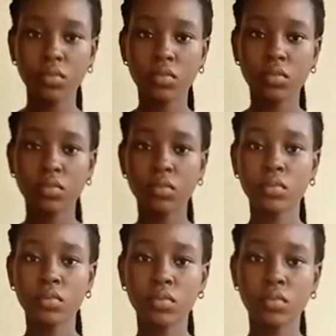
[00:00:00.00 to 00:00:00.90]

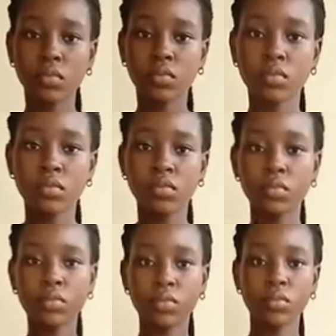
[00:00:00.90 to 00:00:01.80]

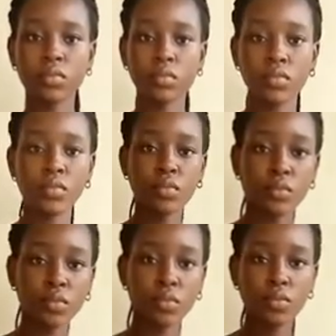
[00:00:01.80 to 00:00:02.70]

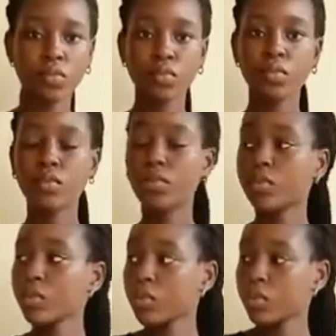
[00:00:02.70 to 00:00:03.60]

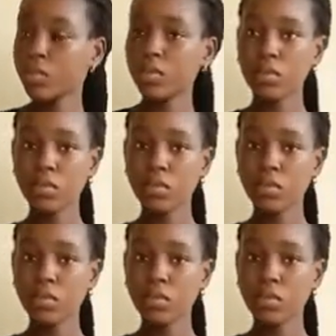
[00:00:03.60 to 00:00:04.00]
(no one is talking)